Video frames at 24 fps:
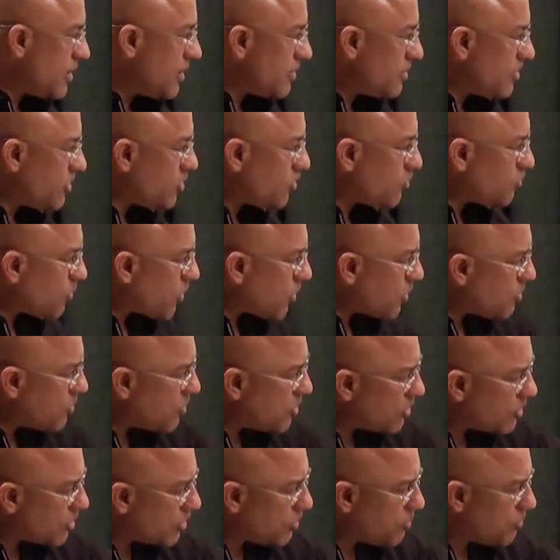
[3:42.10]
This
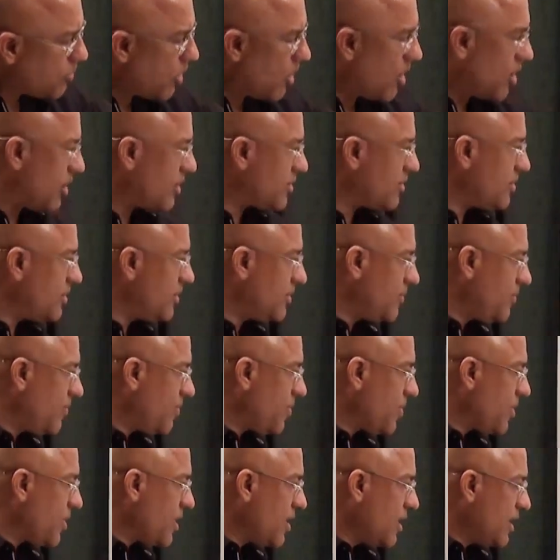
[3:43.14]
promoter box
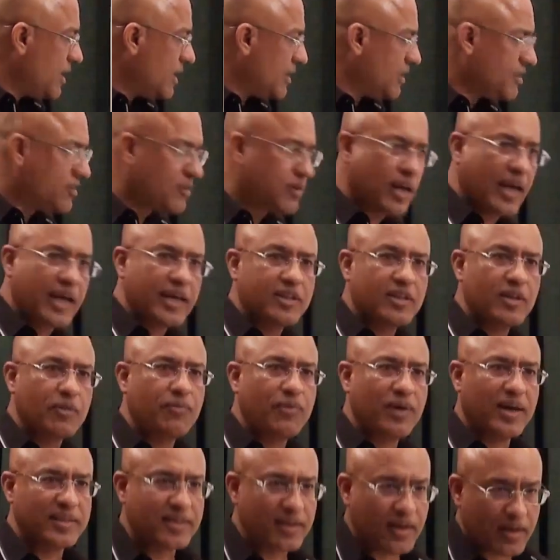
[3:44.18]
is like the
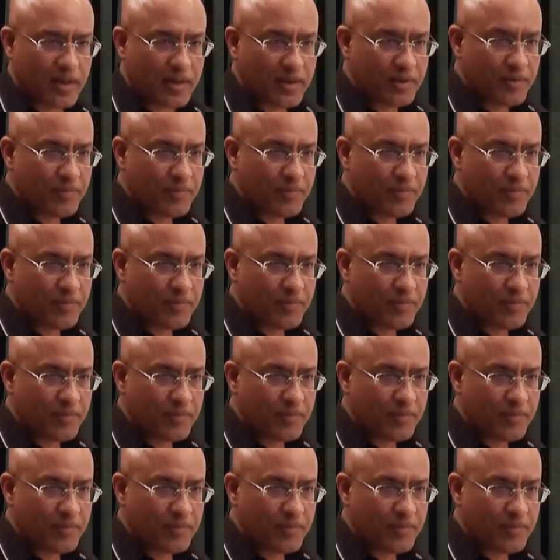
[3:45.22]
father,